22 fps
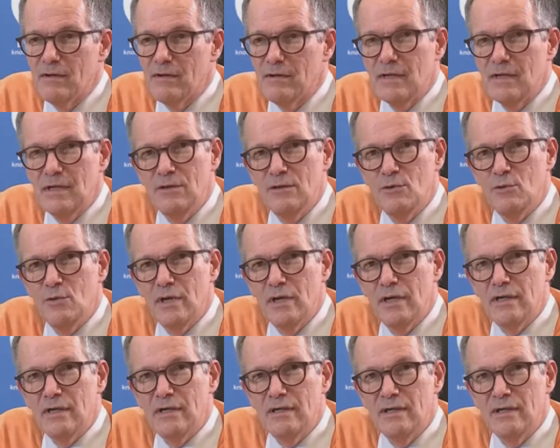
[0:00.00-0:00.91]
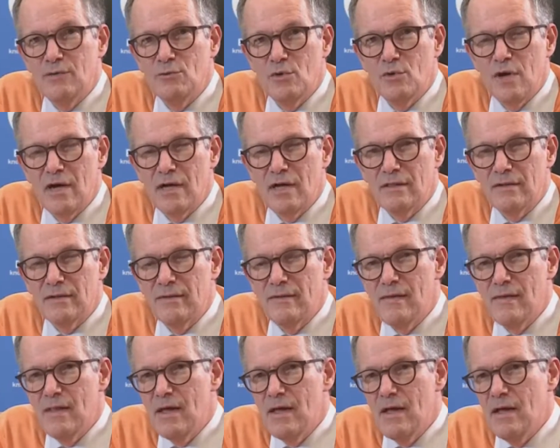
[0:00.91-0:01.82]
in a way in Wuhan.
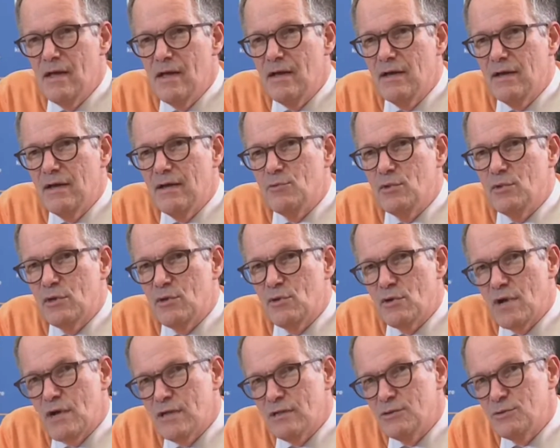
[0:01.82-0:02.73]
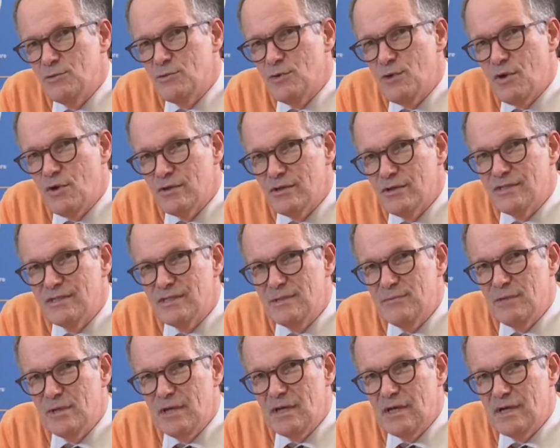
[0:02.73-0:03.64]
With regards to other
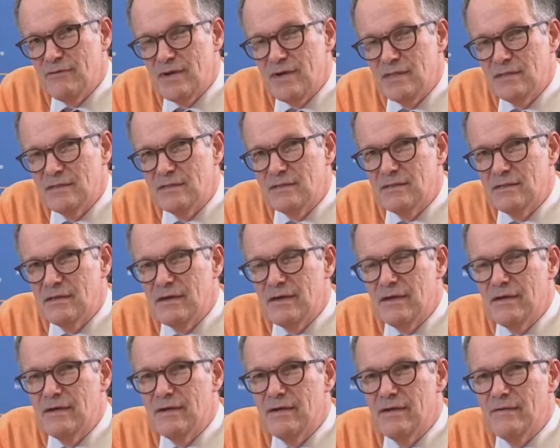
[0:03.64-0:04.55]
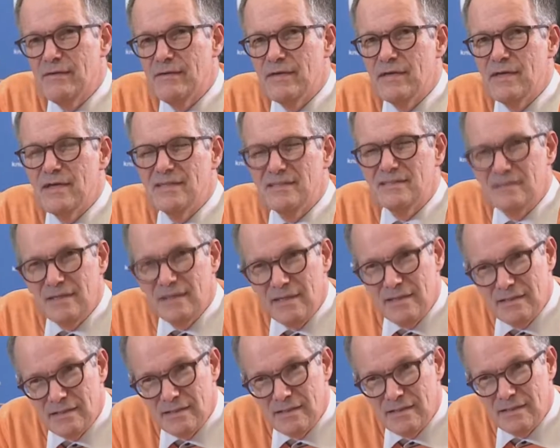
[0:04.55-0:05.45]
similar events, yes,
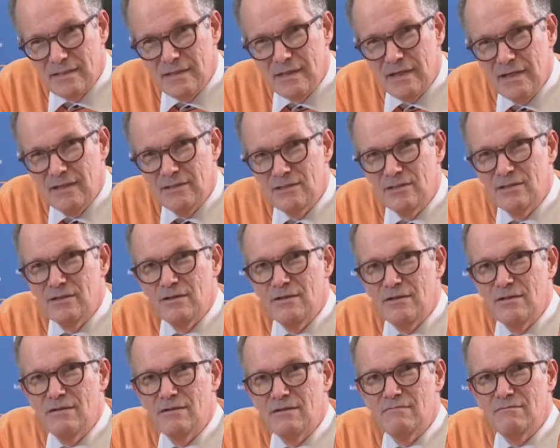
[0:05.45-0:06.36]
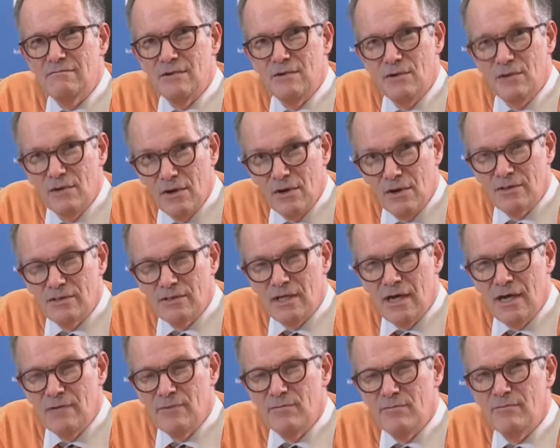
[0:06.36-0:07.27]
it's a long
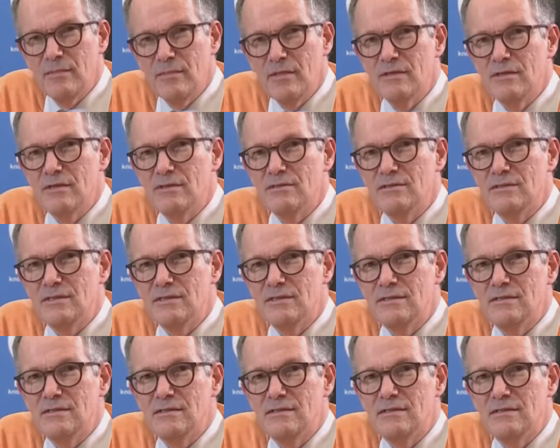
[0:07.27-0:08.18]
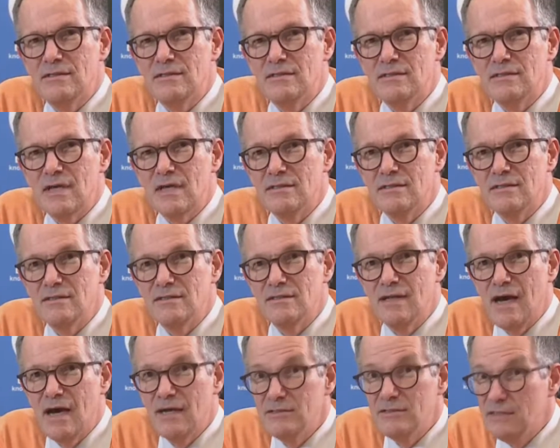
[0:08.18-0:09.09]
time since this started.
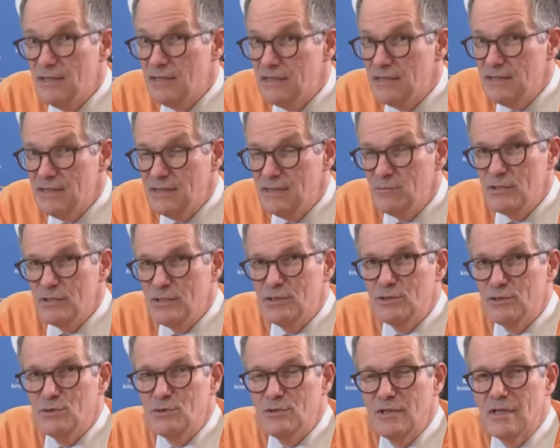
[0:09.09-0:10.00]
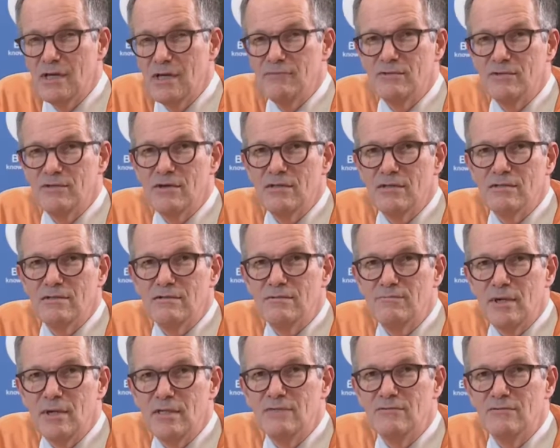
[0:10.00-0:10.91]
Ideally, we should have done
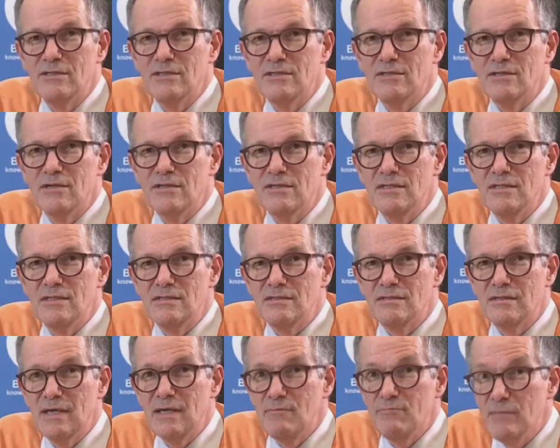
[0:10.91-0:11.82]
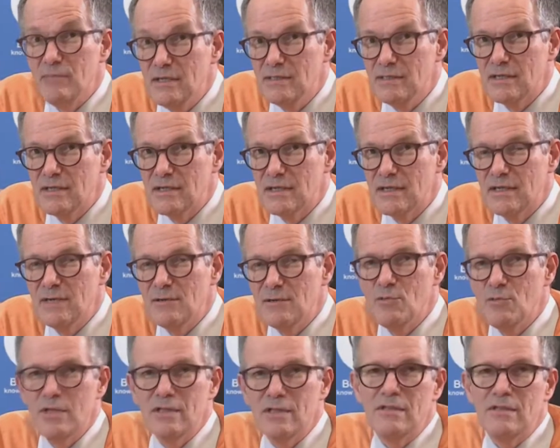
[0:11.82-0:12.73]
many of these studies immediately
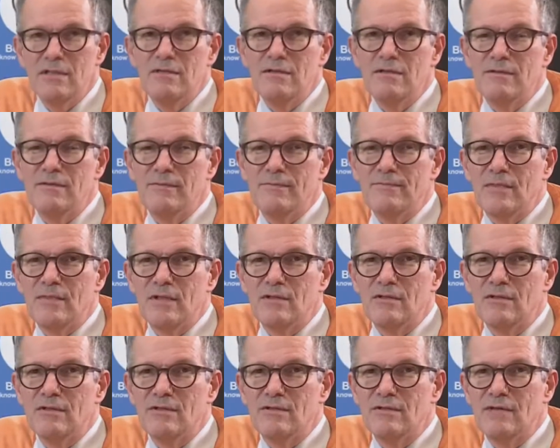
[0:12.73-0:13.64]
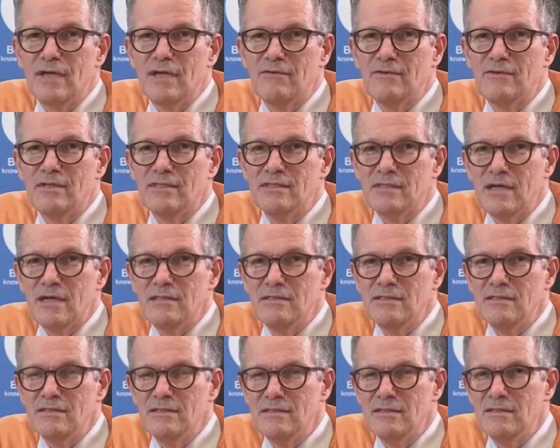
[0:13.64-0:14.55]
when the event
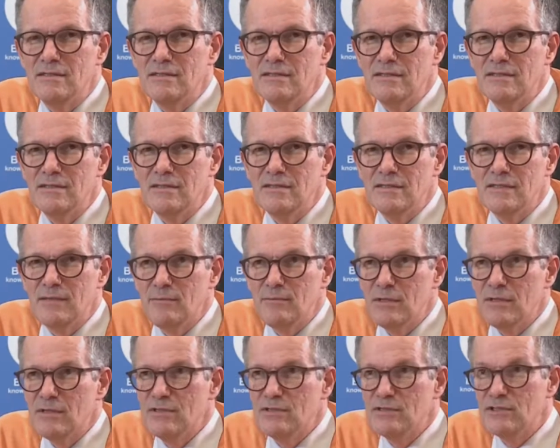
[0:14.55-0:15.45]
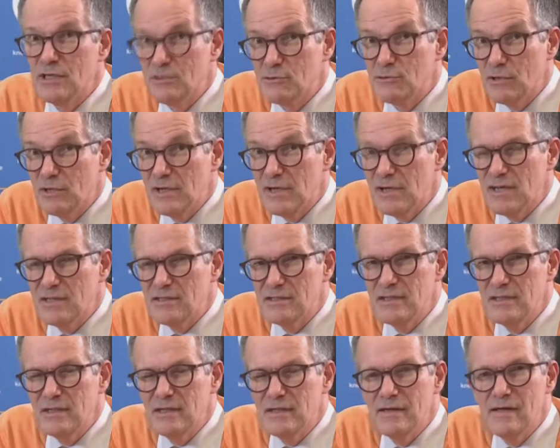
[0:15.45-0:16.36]
started in December, January
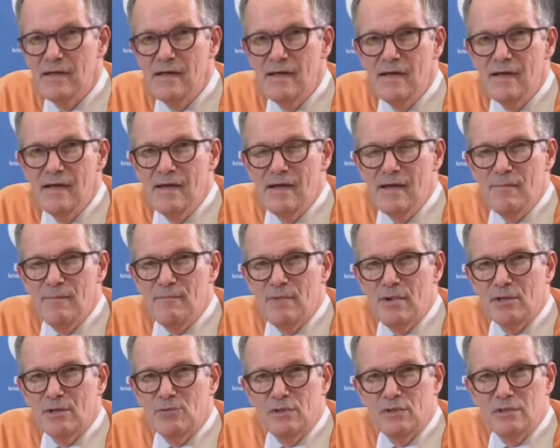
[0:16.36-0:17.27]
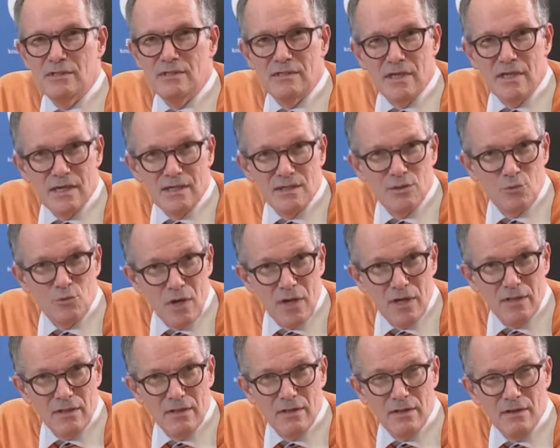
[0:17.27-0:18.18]
last year. But with
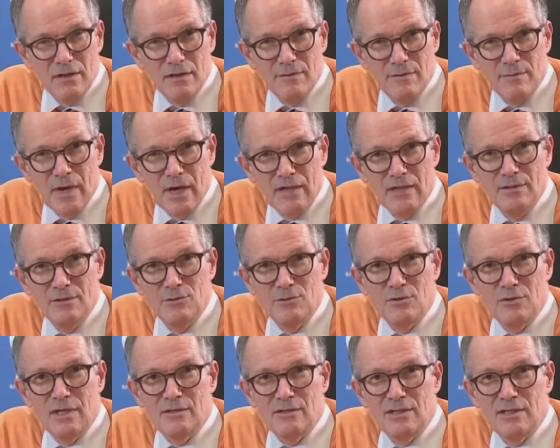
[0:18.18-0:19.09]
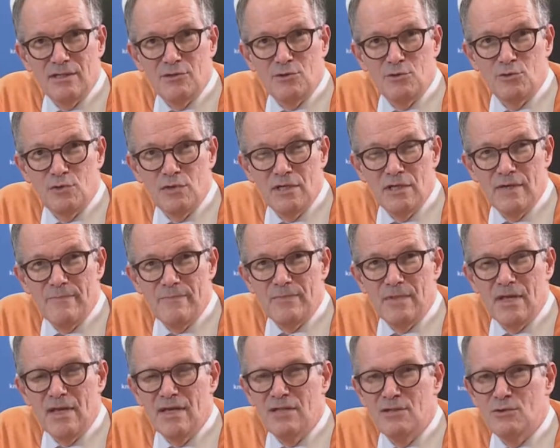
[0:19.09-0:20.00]
SARS-1 back in 2003,
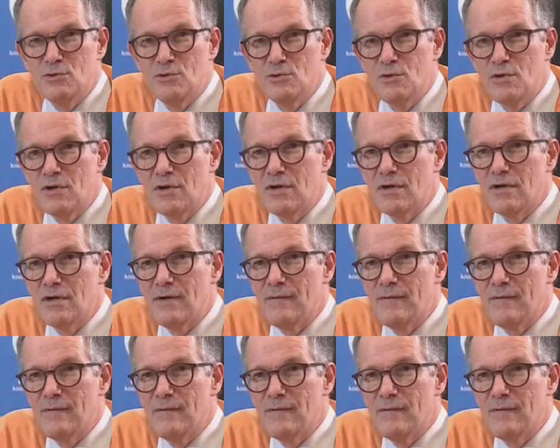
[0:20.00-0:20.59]
it took